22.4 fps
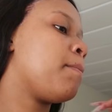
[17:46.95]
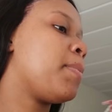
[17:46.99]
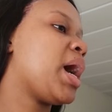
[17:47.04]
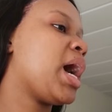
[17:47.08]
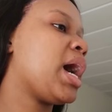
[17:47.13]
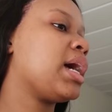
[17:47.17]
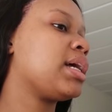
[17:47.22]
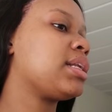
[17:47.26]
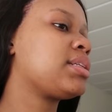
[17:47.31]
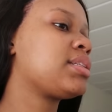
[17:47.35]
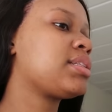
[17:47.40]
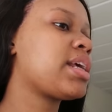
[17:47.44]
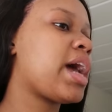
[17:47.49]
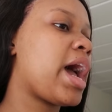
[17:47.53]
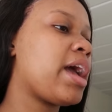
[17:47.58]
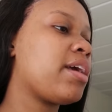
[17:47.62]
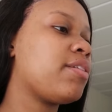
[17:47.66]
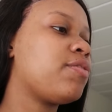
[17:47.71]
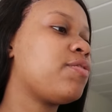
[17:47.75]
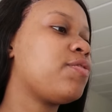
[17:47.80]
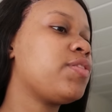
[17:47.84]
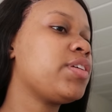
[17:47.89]
but
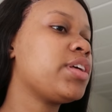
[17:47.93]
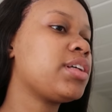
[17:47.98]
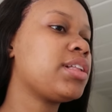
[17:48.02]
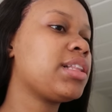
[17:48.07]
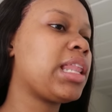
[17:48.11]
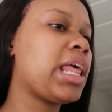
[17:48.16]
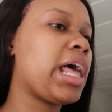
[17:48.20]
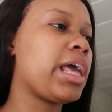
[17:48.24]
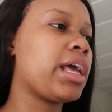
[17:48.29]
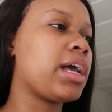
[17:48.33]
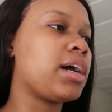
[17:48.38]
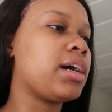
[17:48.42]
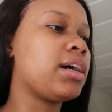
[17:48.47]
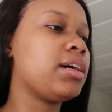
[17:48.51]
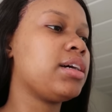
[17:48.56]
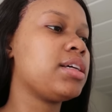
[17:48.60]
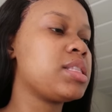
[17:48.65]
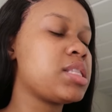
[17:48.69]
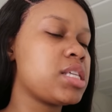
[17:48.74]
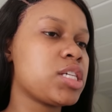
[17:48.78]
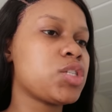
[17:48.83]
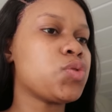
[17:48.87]
i feel like
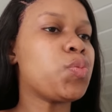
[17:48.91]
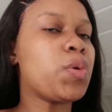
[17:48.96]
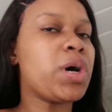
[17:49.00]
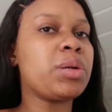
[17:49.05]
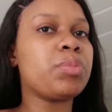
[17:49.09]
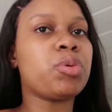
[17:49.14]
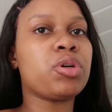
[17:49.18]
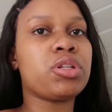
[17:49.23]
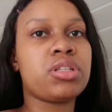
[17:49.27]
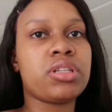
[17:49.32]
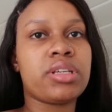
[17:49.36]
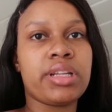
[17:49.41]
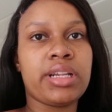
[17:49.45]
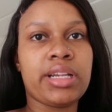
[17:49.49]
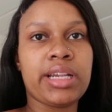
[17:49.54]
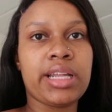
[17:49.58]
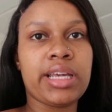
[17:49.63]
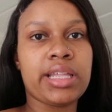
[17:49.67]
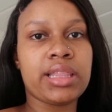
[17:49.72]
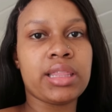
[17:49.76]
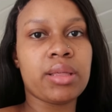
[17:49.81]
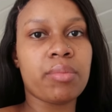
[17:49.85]
this one
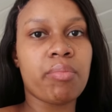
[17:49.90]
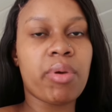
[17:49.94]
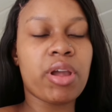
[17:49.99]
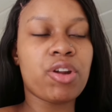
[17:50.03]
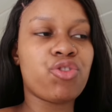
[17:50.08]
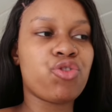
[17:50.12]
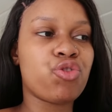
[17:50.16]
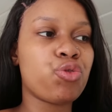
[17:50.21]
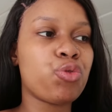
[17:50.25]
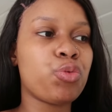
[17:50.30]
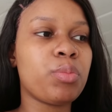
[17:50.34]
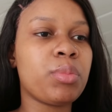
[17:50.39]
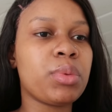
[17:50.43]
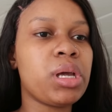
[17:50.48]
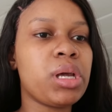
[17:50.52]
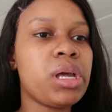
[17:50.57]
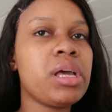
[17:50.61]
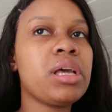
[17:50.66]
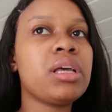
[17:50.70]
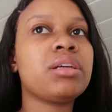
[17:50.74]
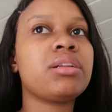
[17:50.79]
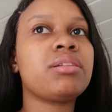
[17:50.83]
particularly in the bedroom